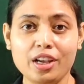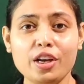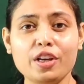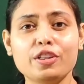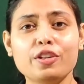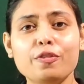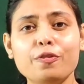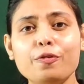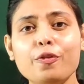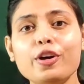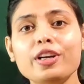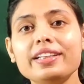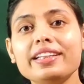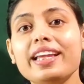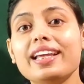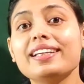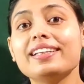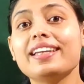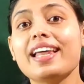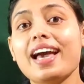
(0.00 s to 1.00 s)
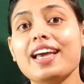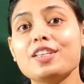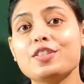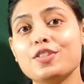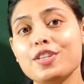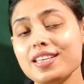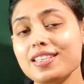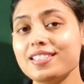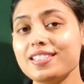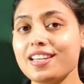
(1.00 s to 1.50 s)
The food gets
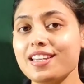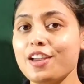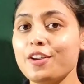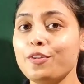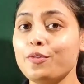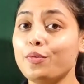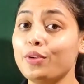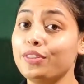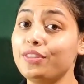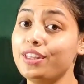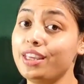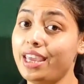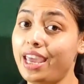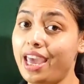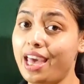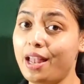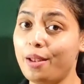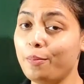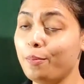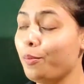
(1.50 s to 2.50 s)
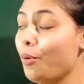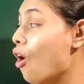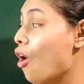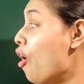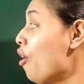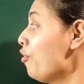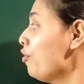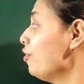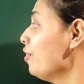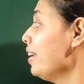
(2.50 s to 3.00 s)
digested with the help
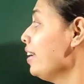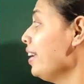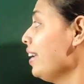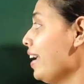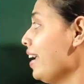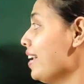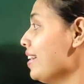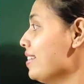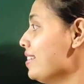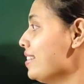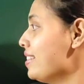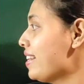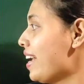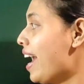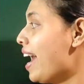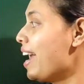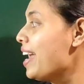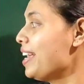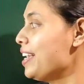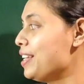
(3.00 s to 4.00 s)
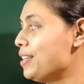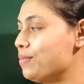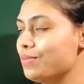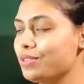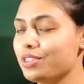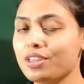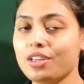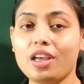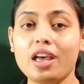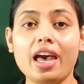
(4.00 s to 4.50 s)
of
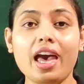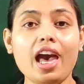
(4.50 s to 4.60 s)
enzymes.